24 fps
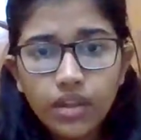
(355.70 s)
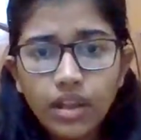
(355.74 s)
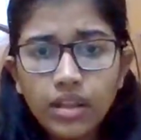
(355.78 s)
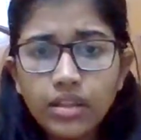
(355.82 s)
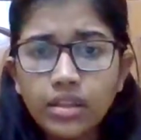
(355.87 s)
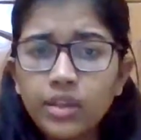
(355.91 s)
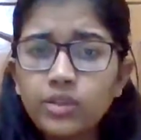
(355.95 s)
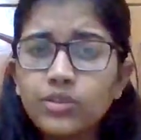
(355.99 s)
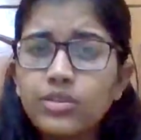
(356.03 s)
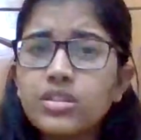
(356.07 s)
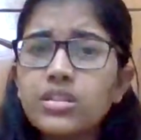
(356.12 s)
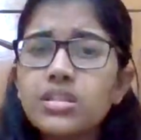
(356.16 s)

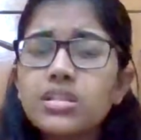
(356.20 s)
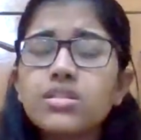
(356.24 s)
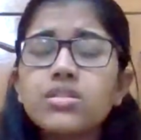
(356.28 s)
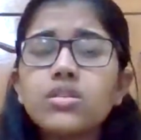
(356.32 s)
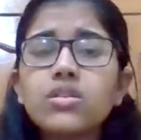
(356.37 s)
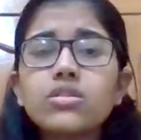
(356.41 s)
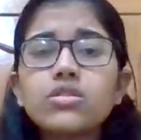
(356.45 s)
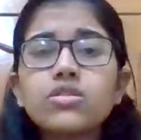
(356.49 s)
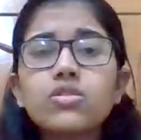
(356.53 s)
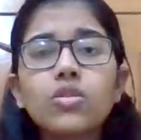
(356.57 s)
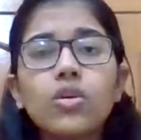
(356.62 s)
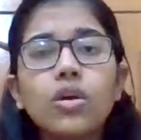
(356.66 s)
Now this is
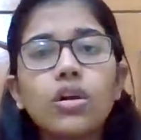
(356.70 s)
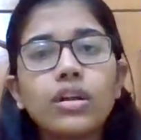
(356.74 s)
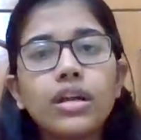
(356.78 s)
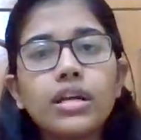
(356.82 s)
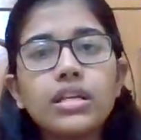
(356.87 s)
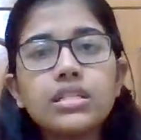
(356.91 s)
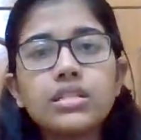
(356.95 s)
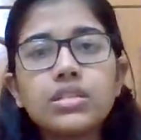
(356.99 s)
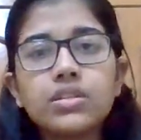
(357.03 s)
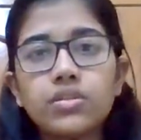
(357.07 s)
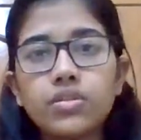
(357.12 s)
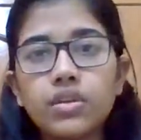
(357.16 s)
also called
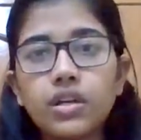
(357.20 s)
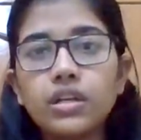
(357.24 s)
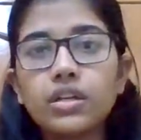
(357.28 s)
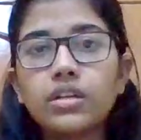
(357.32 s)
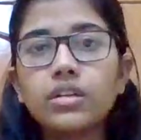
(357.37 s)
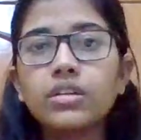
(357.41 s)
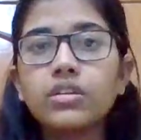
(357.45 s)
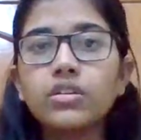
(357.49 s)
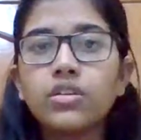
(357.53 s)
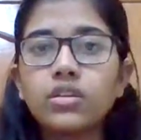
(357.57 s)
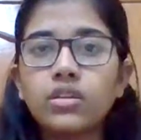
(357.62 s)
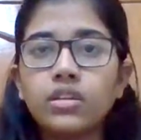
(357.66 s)
as
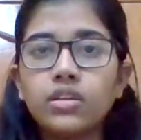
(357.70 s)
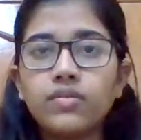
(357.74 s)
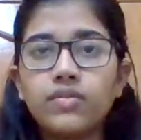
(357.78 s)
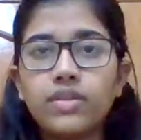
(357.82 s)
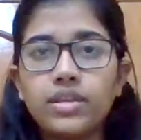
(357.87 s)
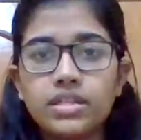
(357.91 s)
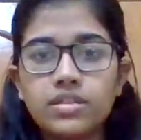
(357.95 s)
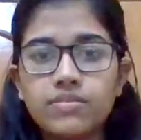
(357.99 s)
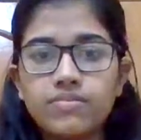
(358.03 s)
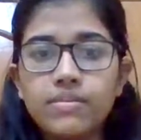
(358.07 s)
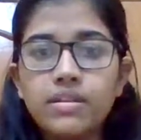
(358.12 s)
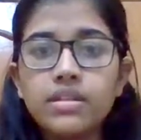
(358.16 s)
return on
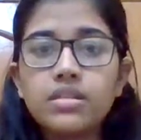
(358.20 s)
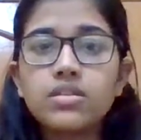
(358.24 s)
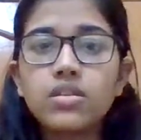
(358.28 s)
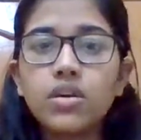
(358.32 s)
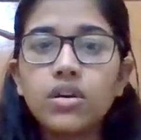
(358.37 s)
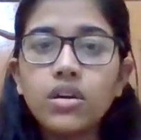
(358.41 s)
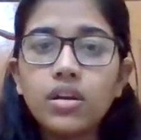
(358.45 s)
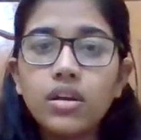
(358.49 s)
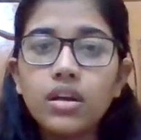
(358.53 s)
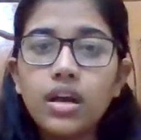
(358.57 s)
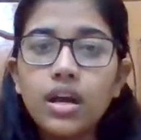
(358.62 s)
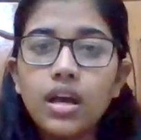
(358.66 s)
investments or
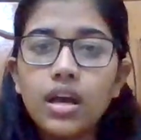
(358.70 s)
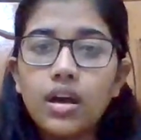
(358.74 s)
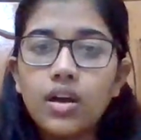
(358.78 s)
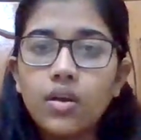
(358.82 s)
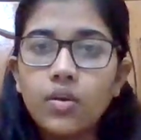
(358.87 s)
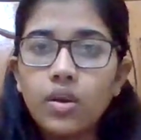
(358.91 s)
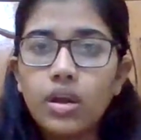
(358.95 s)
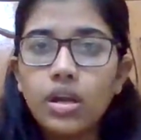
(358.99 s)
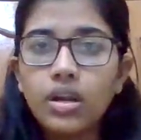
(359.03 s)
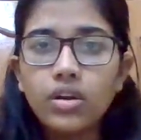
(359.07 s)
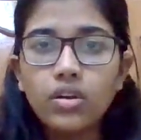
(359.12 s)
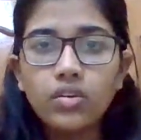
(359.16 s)

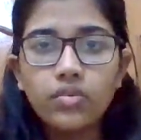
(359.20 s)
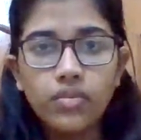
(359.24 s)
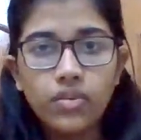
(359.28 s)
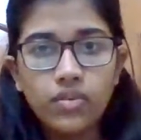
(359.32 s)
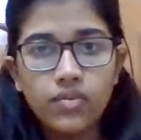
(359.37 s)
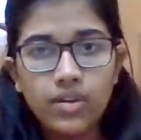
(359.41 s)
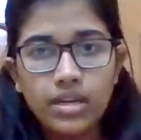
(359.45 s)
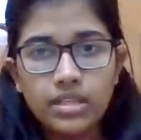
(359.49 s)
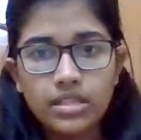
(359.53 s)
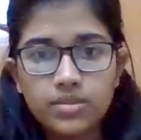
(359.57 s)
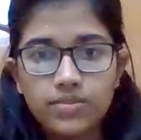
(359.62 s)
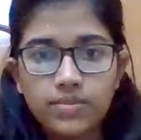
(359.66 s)
rate of
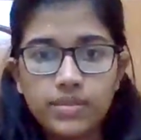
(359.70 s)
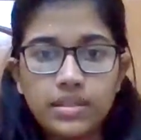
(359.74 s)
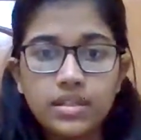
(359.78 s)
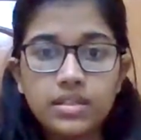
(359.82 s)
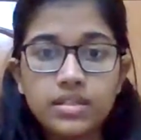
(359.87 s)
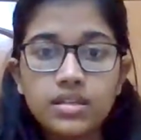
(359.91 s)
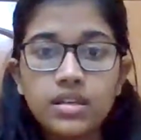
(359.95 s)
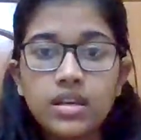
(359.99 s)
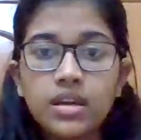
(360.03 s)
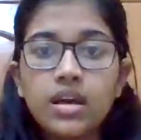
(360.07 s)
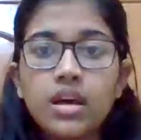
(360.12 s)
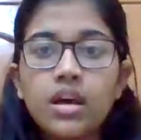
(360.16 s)
investments.